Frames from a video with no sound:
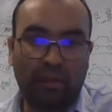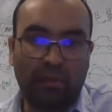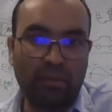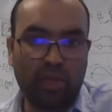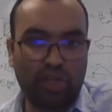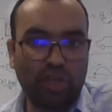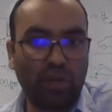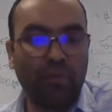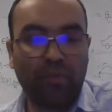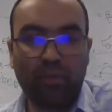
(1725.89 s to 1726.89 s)
merging
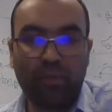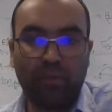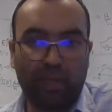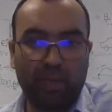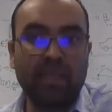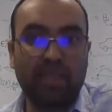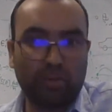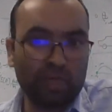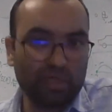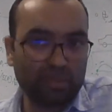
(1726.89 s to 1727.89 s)
of various
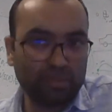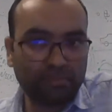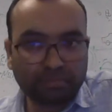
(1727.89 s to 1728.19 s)
canopies.